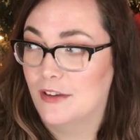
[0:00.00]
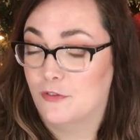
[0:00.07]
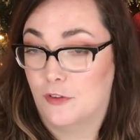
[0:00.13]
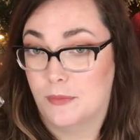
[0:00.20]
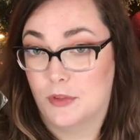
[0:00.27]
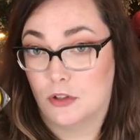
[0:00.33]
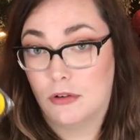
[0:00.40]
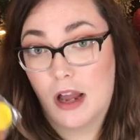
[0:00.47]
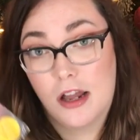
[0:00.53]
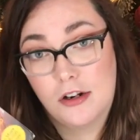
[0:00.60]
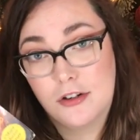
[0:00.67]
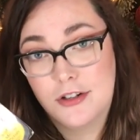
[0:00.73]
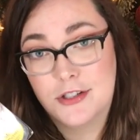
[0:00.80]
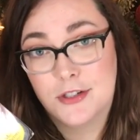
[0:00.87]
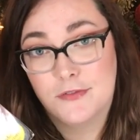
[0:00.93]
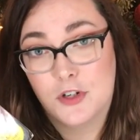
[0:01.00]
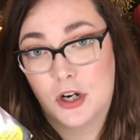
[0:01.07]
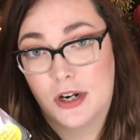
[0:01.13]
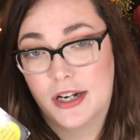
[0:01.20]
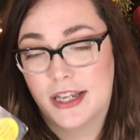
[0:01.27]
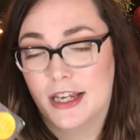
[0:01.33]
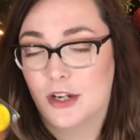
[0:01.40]
from The Chronicles of
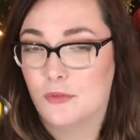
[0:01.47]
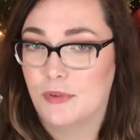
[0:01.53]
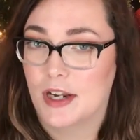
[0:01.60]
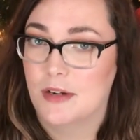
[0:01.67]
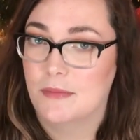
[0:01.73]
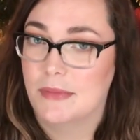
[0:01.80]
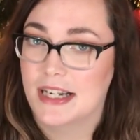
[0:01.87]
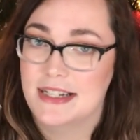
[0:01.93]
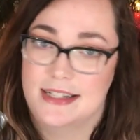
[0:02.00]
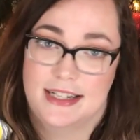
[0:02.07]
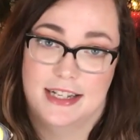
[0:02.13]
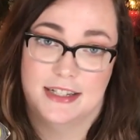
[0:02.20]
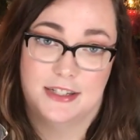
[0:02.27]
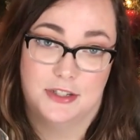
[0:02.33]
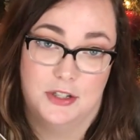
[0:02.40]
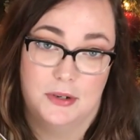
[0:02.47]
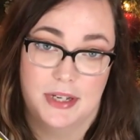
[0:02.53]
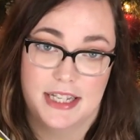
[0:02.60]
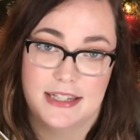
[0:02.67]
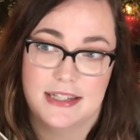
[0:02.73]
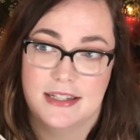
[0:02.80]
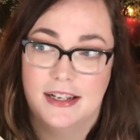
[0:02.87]
Narnia, written by C.S.
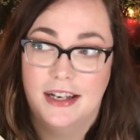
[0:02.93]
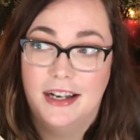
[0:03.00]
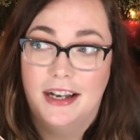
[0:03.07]
Lewis.